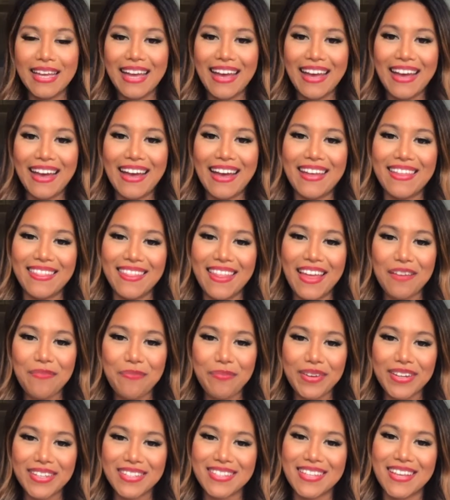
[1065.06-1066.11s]
And that
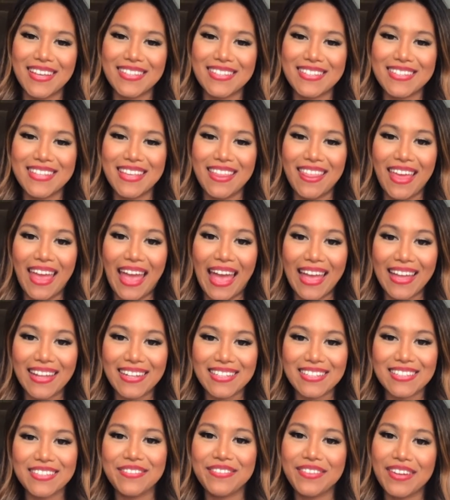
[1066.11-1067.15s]
brings us to the
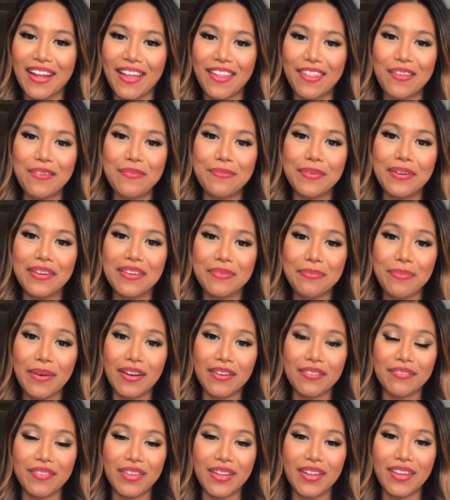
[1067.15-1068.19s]
end of another
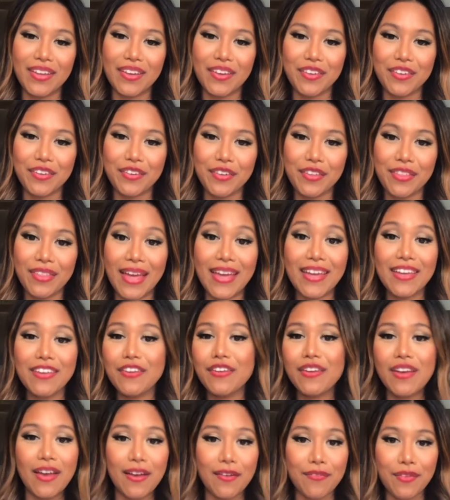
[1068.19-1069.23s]
mukbang video. Thank you
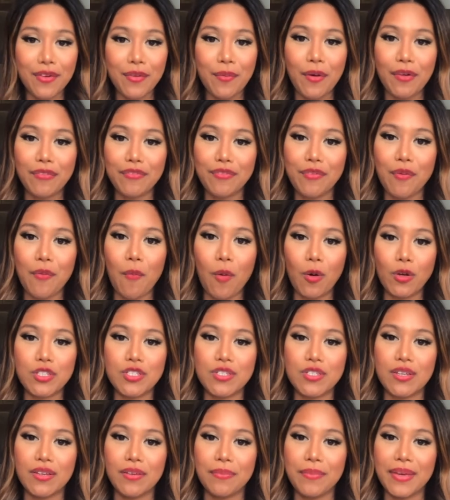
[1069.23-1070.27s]
everyone for
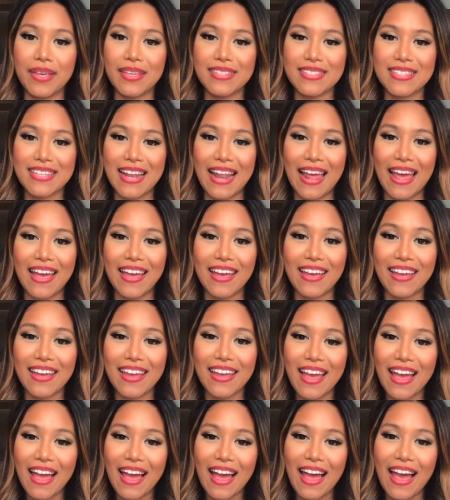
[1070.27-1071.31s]
watching me today.
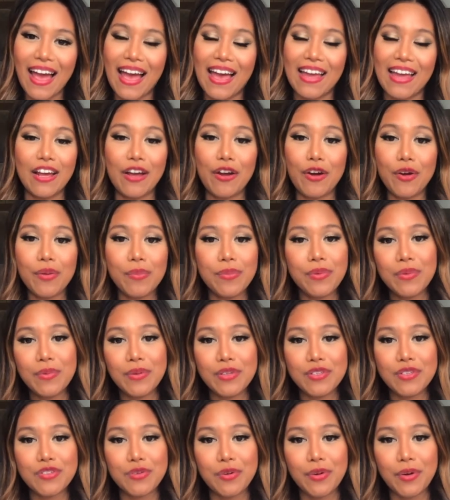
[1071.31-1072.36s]
And I hope you
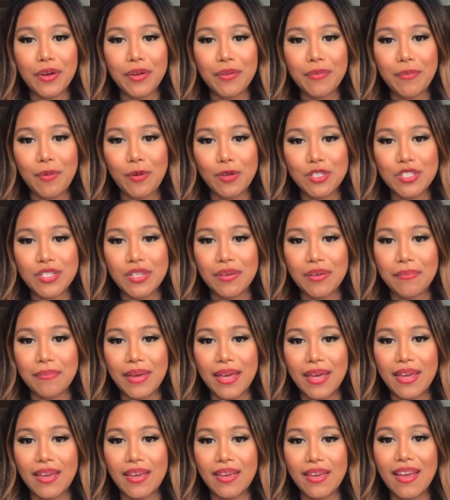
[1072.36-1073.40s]
enjoyed watching
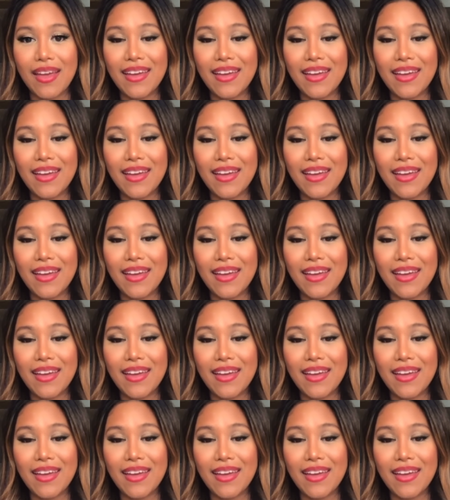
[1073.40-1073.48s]
me